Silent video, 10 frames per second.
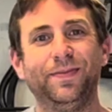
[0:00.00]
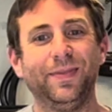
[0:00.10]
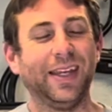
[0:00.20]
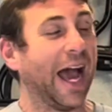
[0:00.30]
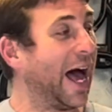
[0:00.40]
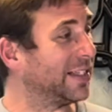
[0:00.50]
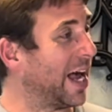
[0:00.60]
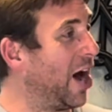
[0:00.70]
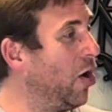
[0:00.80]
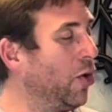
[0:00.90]
Guys, I
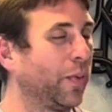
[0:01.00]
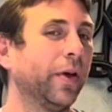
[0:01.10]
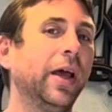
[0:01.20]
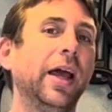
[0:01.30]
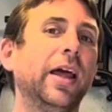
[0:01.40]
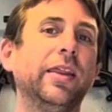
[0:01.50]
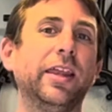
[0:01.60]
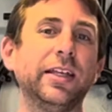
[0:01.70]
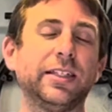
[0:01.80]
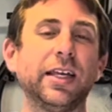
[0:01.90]
hope
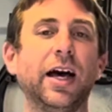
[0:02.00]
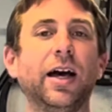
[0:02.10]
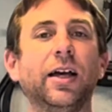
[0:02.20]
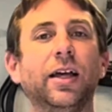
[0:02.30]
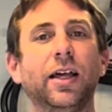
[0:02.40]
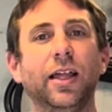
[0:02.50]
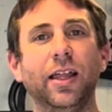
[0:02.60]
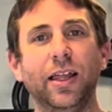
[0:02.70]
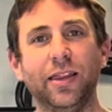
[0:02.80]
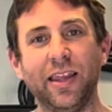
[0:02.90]
this
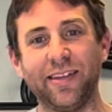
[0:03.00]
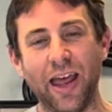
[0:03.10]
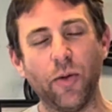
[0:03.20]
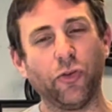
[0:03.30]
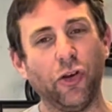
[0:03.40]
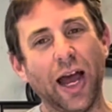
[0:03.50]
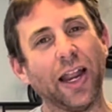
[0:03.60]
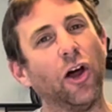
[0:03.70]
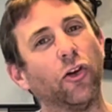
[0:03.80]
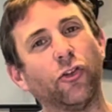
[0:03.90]
helped you kind
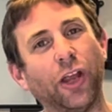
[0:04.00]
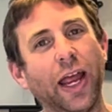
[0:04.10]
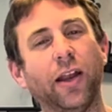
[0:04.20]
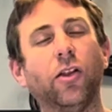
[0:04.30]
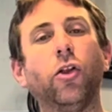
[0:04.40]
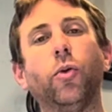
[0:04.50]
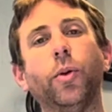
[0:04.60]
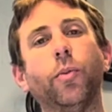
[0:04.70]
of understand a little bit